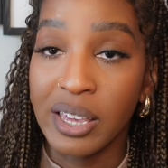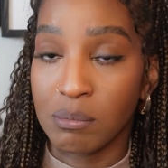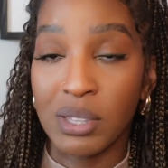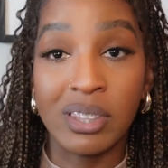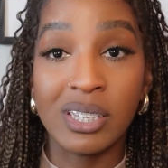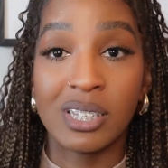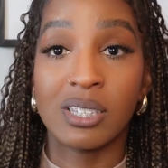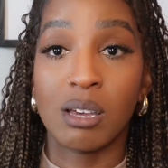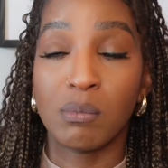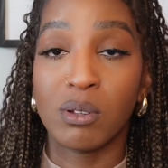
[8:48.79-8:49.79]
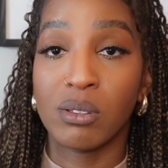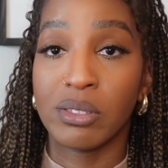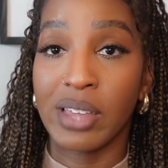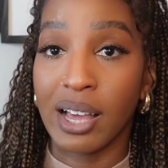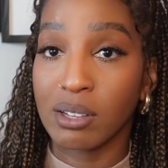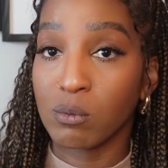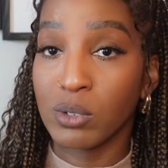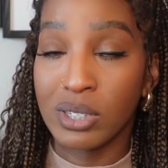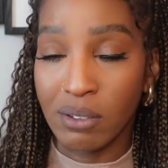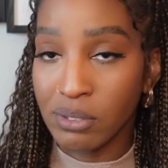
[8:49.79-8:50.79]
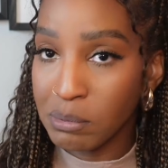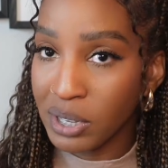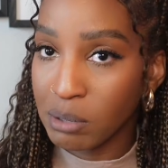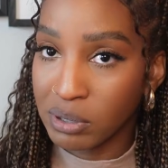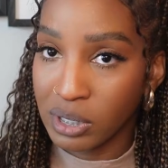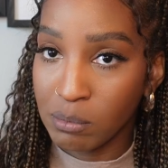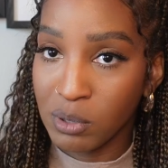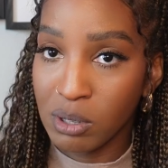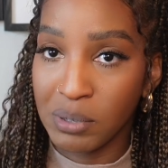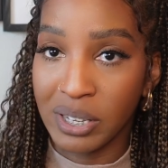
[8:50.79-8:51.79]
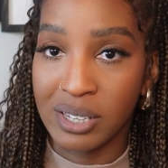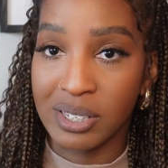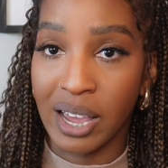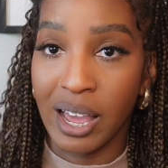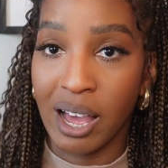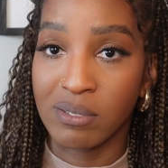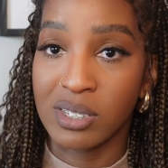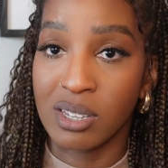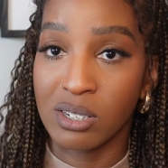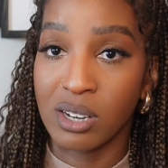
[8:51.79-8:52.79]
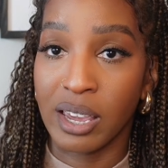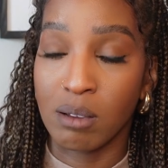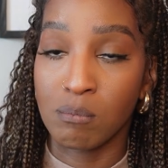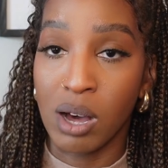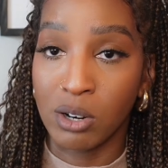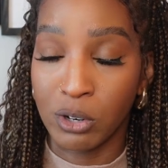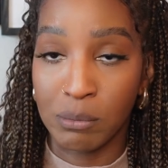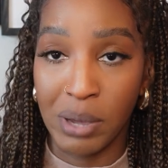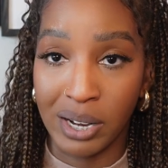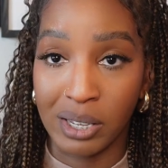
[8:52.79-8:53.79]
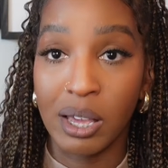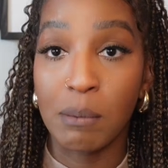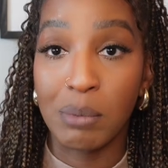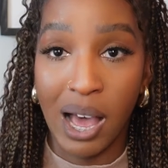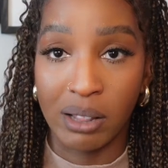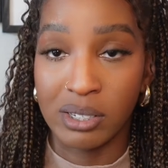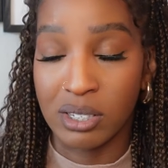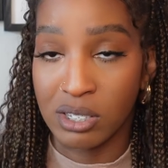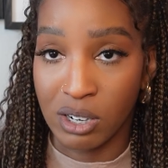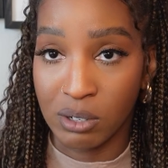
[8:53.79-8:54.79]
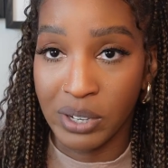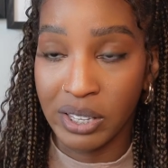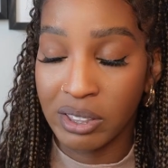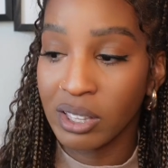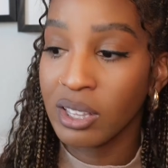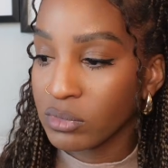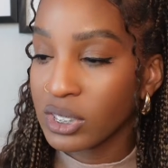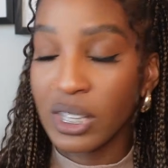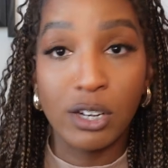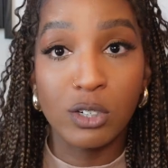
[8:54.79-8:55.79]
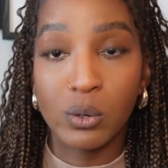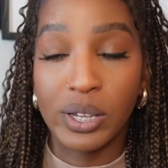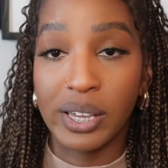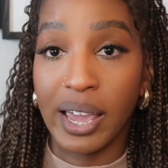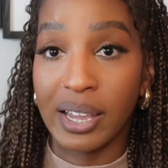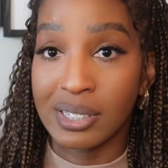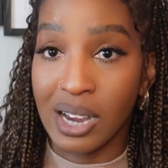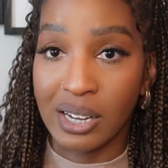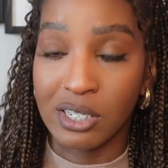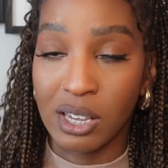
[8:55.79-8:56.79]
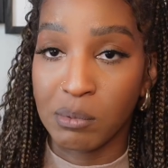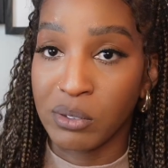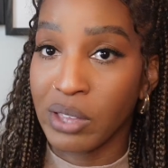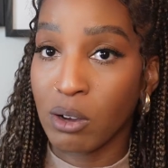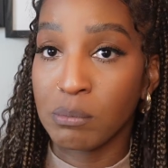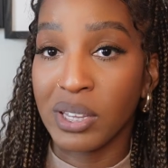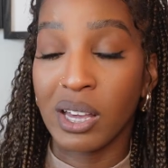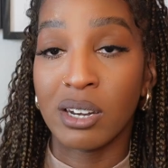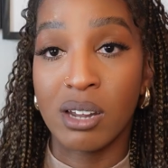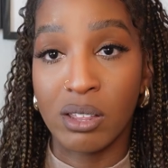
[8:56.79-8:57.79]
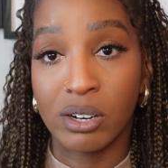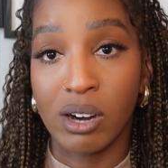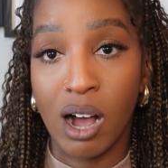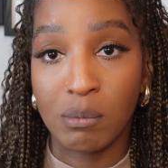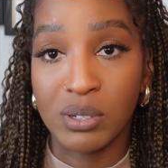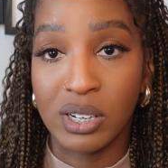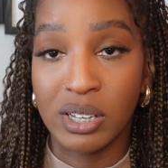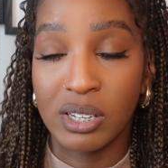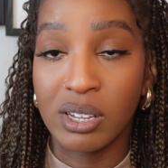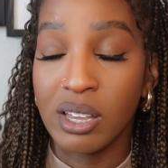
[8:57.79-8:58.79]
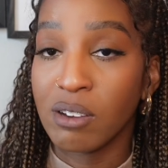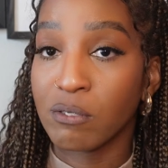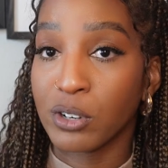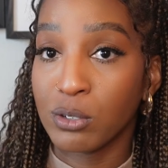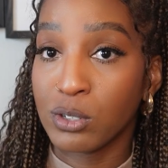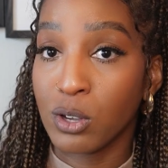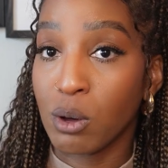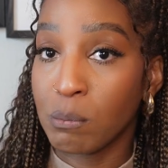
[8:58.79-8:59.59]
In this example, that would definitely be applicable because I have such a monochromatic palette to start with. Say you're doing a dining table, that would be another option for you to go